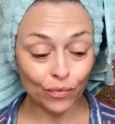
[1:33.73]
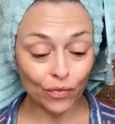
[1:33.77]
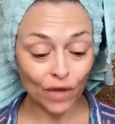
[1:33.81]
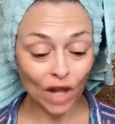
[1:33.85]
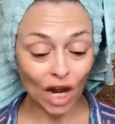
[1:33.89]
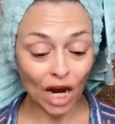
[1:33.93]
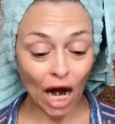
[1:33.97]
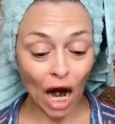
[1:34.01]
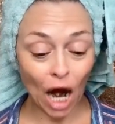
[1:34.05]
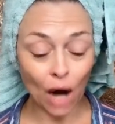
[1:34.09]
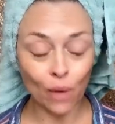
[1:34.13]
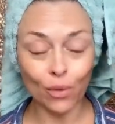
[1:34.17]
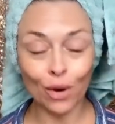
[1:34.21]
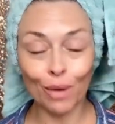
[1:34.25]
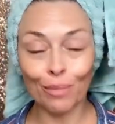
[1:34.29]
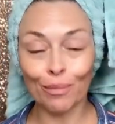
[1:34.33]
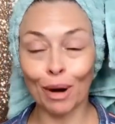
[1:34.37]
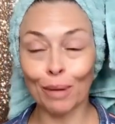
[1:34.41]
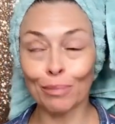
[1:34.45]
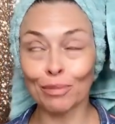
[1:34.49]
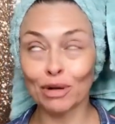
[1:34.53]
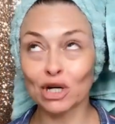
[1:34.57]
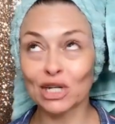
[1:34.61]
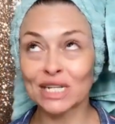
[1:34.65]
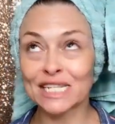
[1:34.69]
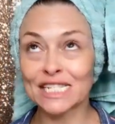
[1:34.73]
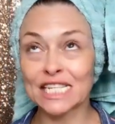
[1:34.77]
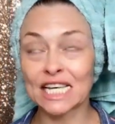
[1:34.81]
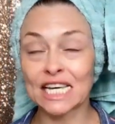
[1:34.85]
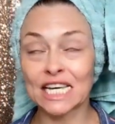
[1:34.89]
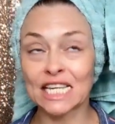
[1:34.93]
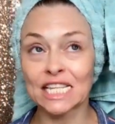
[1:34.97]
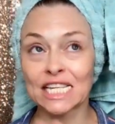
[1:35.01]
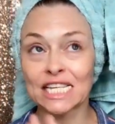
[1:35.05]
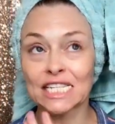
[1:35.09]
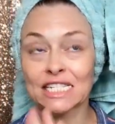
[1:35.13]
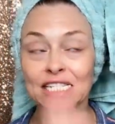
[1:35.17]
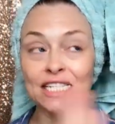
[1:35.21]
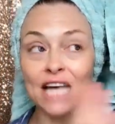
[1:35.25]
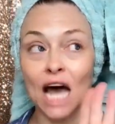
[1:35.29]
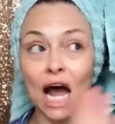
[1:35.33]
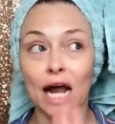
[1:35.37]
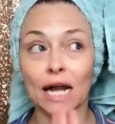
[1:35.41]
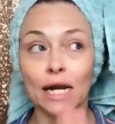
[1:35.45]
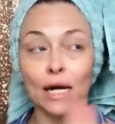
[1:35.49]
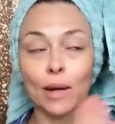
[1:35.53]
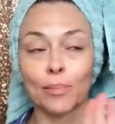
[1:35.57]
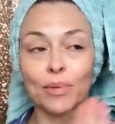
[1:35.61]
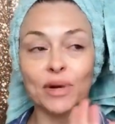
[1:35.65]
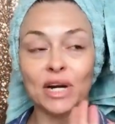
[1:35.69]
I remember seeing this
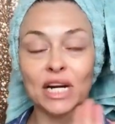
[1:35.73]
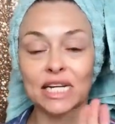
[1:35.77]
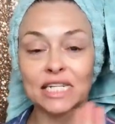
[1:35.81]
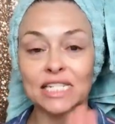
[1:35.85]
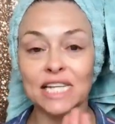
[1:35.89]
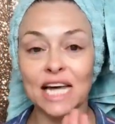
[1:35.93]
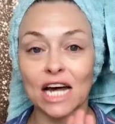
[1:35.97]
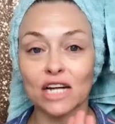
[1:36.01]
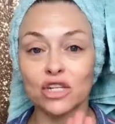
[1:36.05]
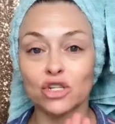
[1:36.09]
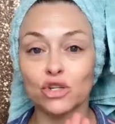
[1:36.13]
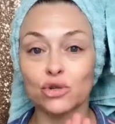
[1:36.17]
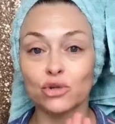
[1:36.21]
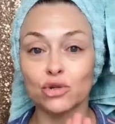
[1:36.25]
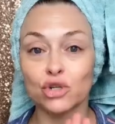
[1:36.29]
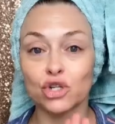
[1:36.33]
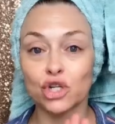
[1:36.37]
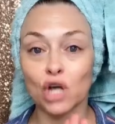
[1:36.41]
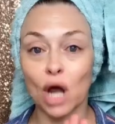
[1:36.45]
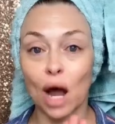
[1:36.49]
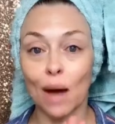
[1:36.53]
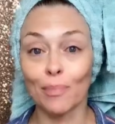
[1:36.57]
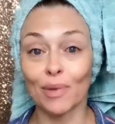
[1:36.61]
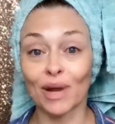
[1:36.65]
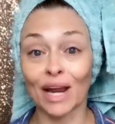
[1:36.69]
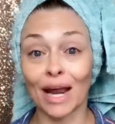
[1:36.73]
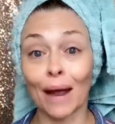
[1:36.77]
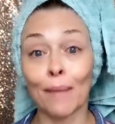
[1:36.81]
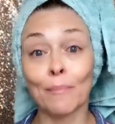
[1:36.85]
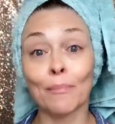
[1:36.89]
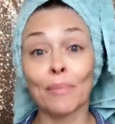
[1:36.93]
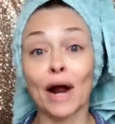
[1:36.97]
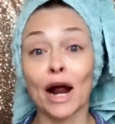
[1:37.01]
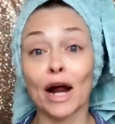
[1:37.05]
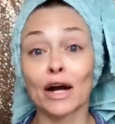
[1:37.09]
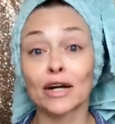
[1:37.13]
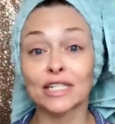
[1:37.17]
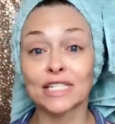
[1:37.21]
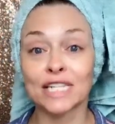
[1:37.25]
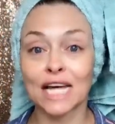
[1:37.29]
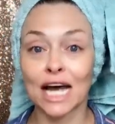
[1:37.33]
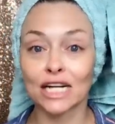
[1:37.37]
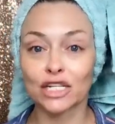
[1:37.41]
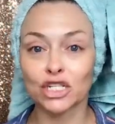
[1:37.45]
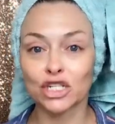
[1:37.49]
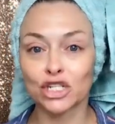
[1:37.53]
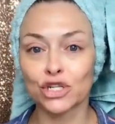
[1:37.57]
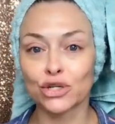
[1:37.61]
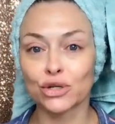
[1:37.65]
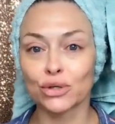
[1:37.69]
sign up in a tattoo shop at Empire
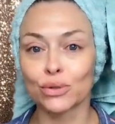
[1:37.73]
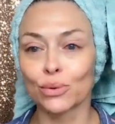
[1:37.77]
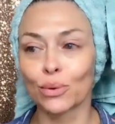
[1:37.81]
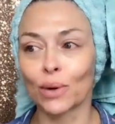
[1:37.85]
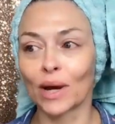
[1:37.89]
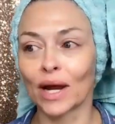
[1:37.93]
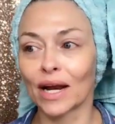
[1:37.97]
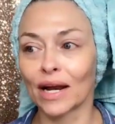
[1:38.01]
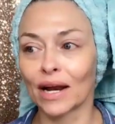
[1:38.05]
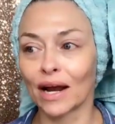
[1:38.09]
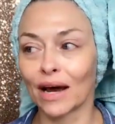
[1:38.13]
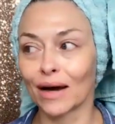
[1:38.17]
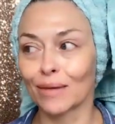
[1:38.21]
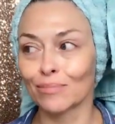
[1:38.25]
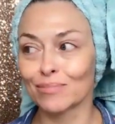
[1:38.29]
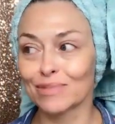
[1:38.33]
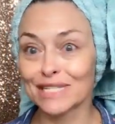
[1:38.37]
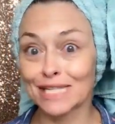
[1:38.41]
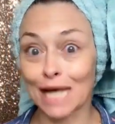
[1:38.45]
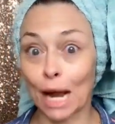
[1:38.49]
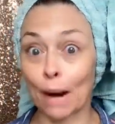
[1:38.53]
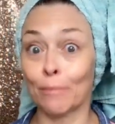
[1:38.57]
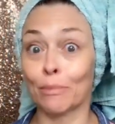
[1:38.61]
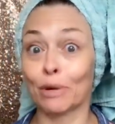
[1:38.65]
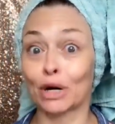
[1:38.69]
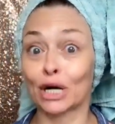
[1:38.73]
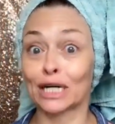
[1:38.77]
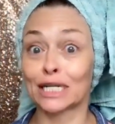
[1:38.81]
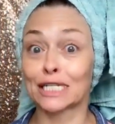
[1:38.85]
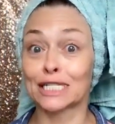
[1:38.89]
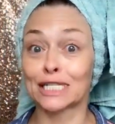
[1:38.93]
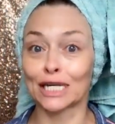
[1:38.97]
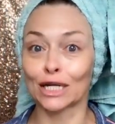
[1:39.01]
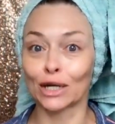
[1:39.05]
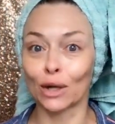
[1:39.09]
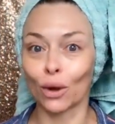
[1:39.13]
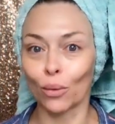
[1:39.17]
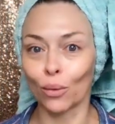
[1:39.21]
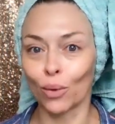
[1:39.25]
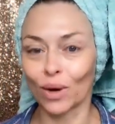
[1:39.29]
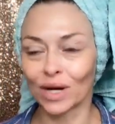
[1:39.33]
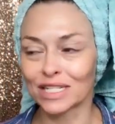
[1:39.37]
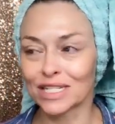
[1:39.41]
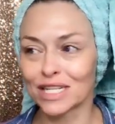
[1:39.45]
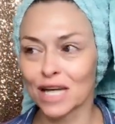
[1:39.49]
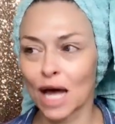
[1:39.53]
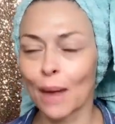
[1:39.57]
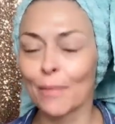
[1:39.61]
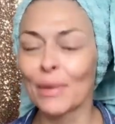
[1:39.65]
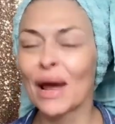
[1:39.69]
Tattoo in San Bernardino one
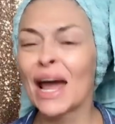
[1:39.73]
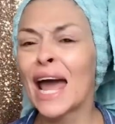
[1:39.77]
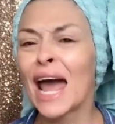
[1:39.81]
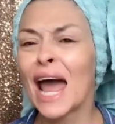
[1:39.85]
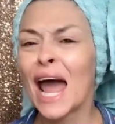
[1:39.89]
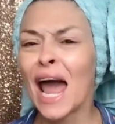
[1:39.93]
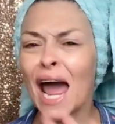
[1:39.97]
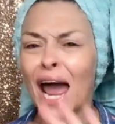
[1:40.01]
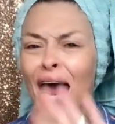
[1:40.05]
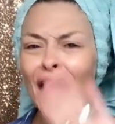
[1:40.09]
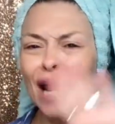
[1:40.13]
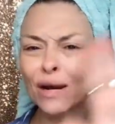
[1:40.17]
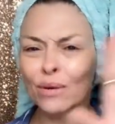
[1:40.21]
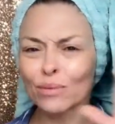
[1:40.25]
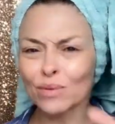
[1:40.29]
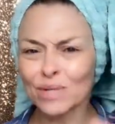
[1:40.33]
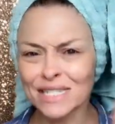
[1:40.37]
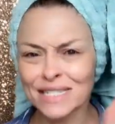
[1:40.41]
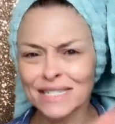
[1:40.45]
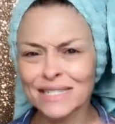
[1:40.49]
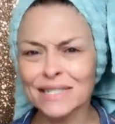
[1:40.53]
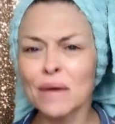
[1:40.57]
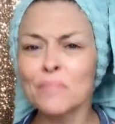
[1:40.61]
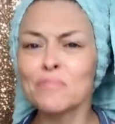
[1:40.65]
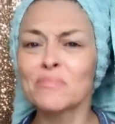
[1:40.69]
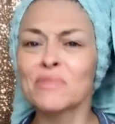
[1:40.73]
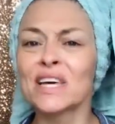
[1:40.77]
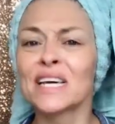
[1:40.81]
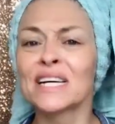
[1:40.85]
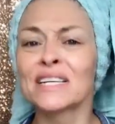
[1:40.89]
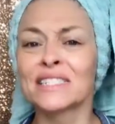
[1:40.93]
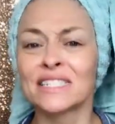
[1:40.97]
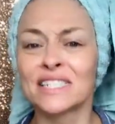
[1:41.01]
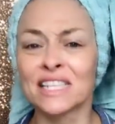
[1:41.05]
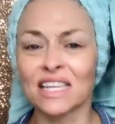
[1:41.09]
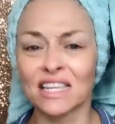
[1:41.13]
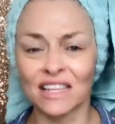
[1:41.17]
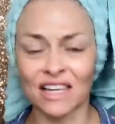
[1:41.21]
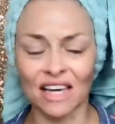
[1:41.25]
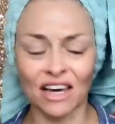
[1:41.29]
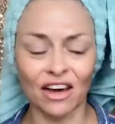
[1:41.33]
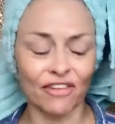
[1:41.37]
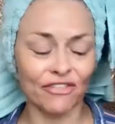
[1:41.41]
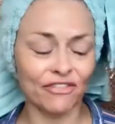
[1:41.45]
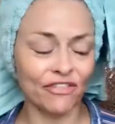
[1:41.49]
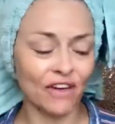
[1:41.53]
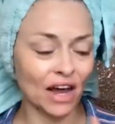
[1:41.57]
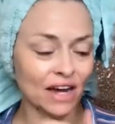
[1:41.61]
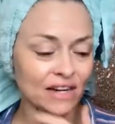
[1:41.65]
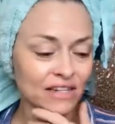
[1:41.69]
time, and it was something to the
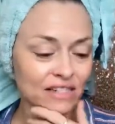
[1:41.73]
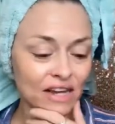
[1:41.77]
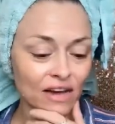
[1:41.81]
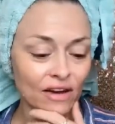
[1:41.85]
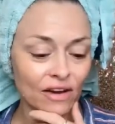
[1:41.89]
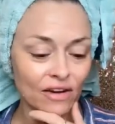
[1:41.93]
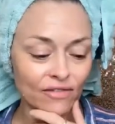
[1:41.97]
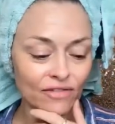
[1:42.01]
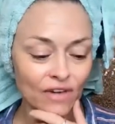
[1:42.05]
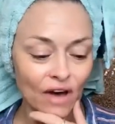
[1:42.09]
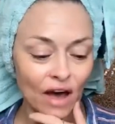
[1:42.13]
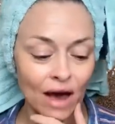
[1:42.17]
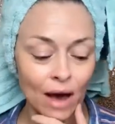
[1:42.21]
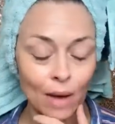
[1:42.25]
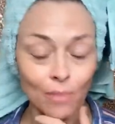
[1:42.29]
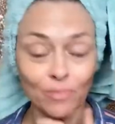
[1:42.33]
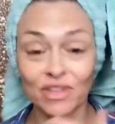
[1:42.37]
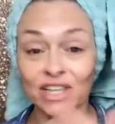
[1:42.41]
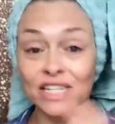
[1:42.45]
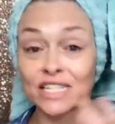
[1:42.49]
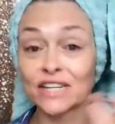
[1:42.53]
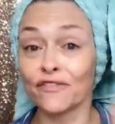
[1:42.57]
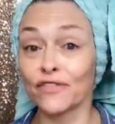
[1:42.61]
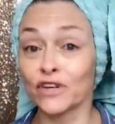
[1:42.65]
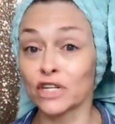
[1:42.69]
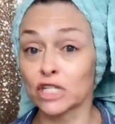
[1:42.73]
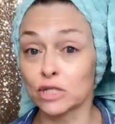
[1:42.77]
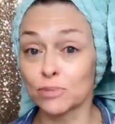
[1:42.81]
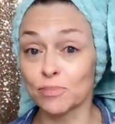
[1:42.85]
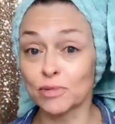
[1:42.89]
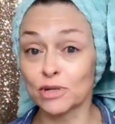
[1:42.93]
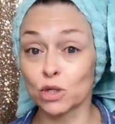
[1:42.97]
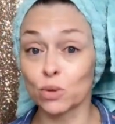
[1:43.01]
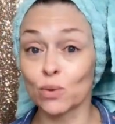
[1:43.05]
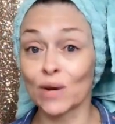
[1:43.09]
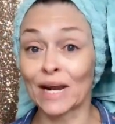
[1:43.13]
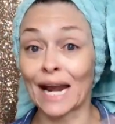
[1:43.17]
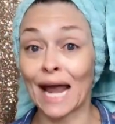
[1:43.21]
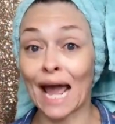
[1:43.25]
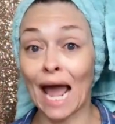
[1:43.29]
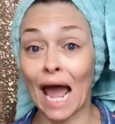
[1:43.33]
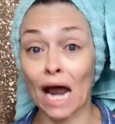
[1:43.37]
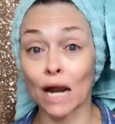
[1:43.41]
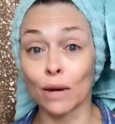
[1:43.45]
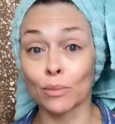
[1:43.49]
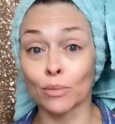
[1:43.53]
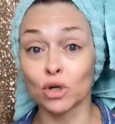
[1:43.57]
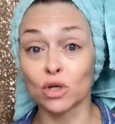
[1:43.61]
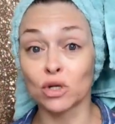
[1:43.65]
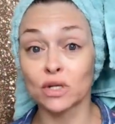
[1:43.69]
effect of the difference between
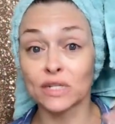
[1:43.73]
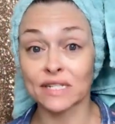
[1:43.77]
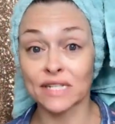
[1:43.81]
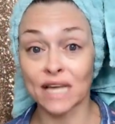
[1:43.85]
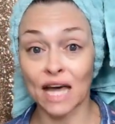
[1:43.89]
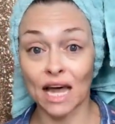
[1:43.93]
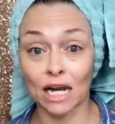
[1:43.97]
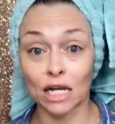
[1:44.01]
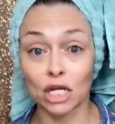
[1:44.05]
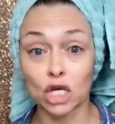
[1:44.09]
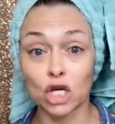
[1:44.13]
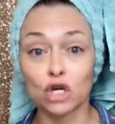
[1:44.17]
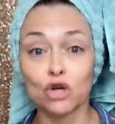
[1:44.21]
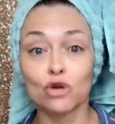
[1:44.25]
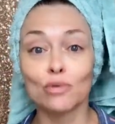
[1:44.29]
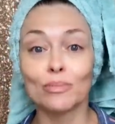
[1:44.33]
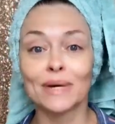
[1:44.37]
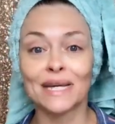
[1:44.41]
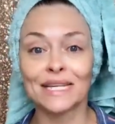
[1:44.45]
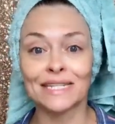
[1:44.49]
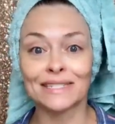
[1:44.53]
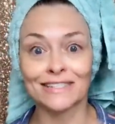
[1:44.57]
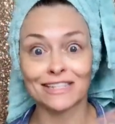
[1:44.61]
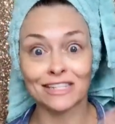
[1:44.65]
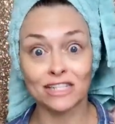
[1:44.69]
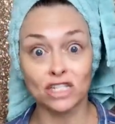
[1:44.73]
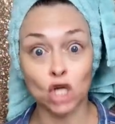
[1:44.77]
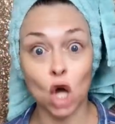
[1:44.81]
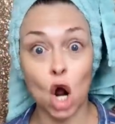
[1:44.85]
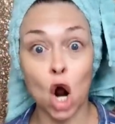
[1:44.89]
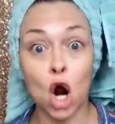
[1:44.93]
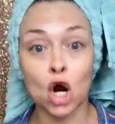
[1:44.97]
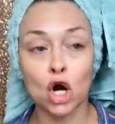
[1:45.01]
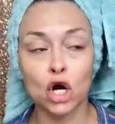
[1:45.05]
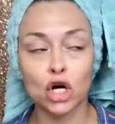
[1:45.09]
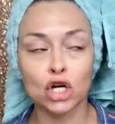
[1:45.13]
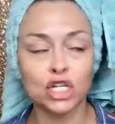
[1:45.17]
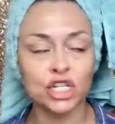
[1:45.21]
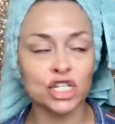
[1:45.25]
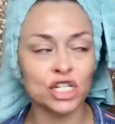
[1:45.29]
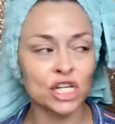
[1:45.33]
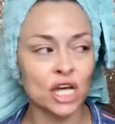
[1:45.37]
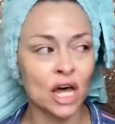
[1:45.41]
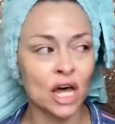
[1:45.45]
animals and humans is art.